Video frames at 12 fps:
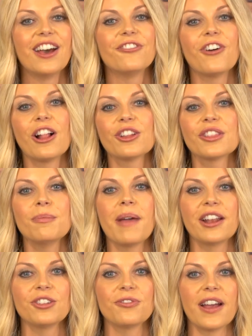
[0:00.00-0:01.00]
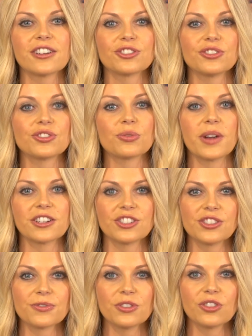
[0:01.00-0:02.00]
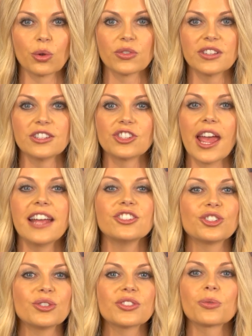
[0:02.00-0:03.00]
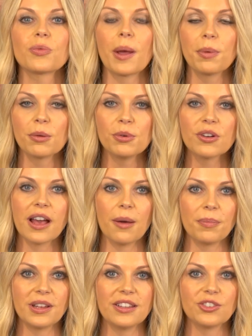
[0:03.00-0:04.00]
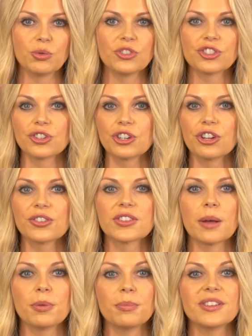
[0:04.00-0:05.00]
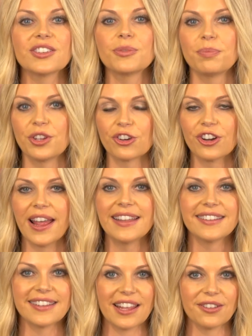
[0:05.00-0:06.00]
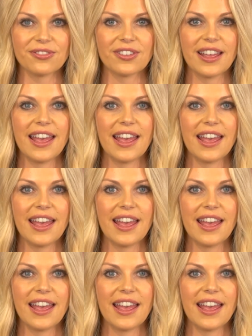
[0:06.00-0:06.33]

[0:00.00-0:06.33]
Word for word: Follow the manufacturer's directions for dosage and choose a reputable company to ensure your supplement is pure and safe.